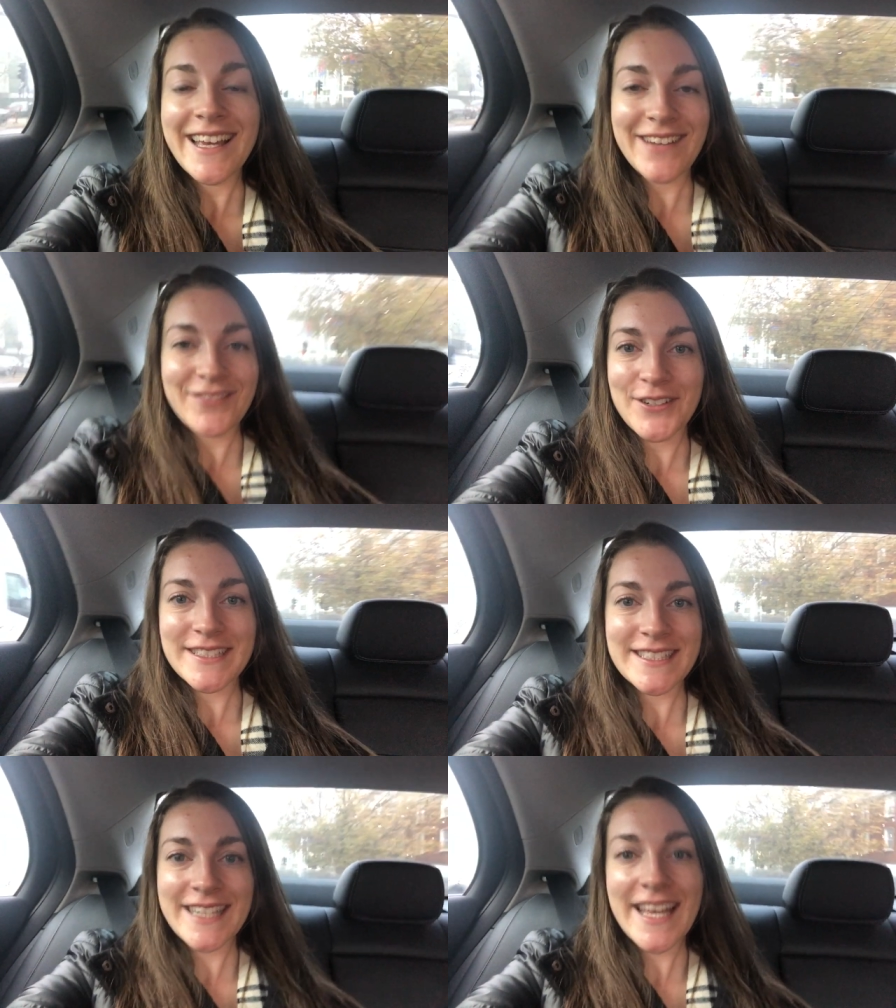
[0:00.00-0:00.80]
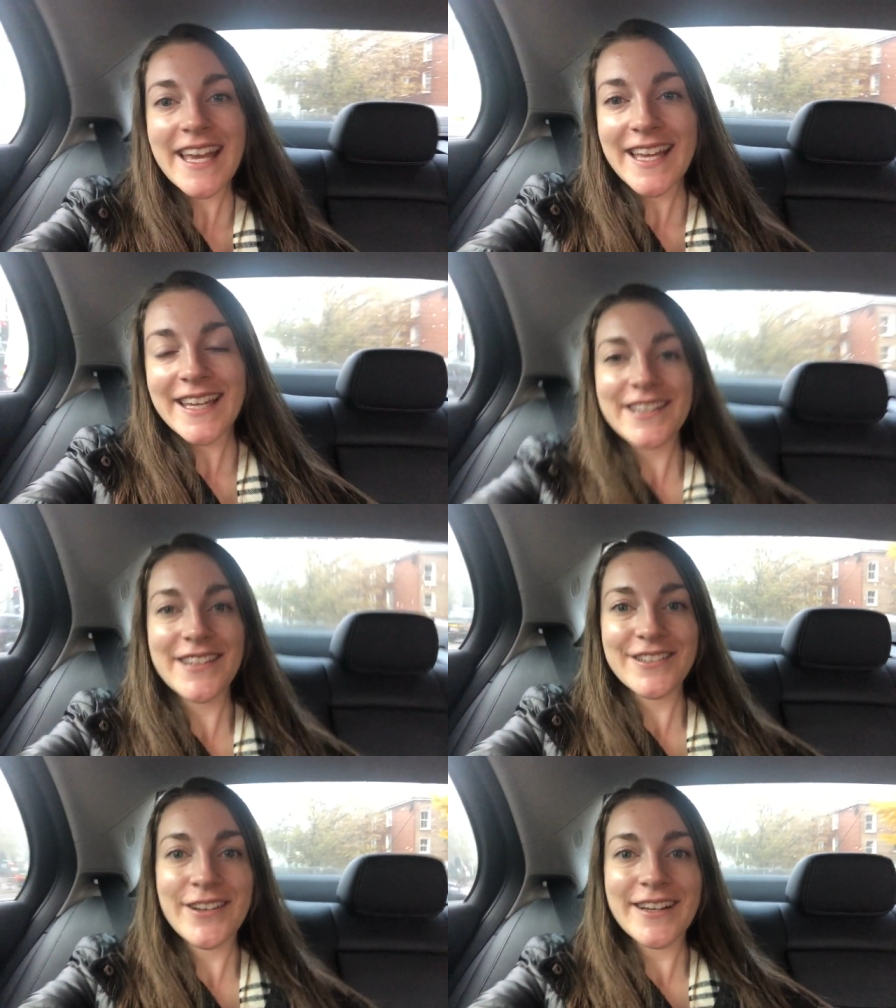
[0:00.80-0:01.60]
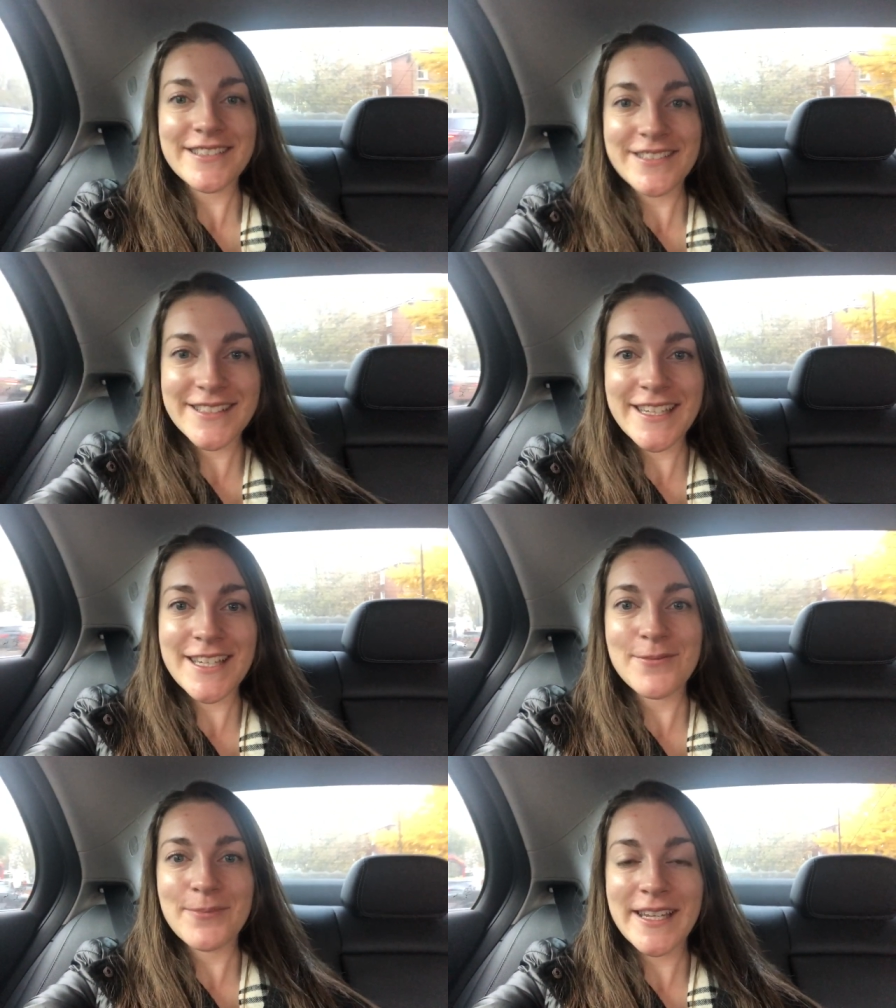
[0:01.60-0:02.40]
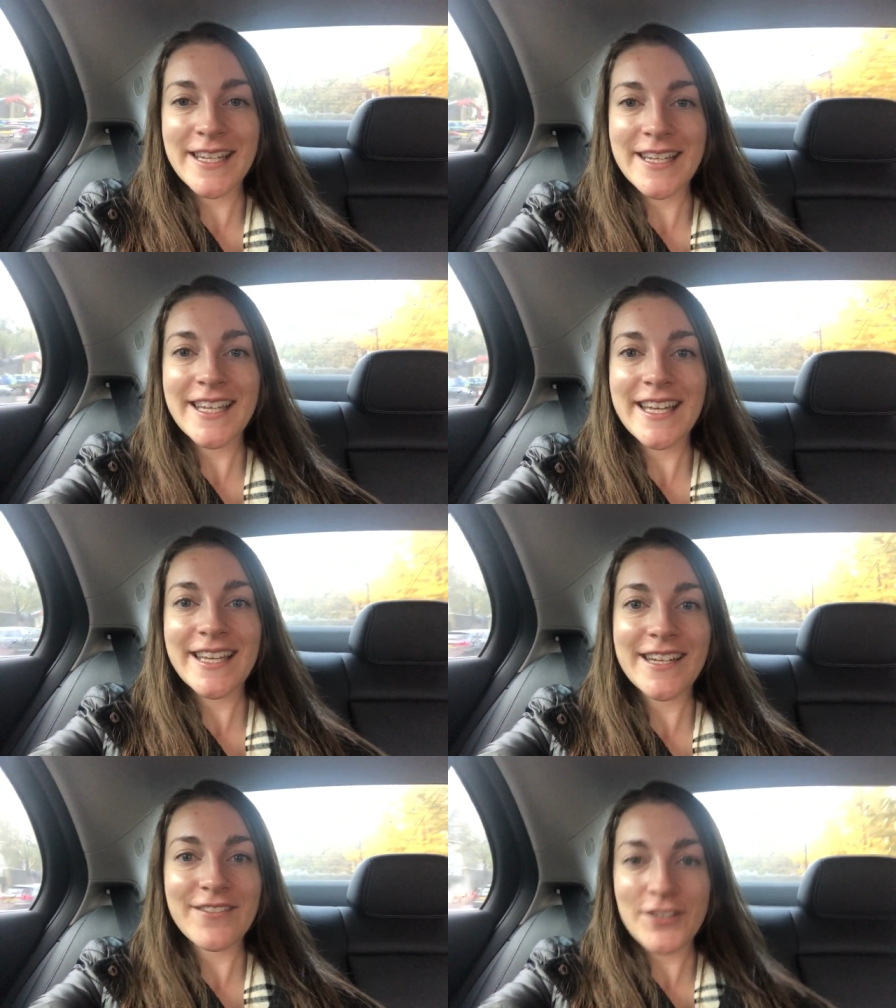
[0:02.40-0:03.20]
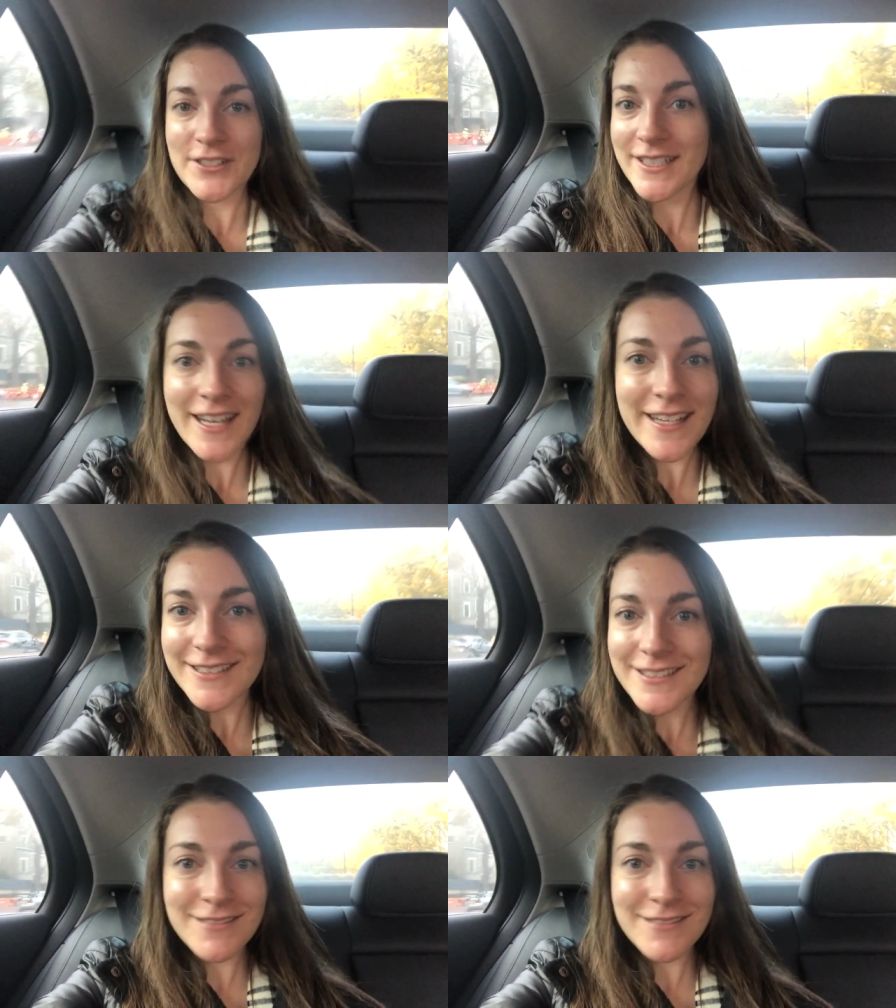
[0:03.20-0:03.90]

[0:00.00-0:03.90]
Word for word: And of course, today you guys are seeing me get first class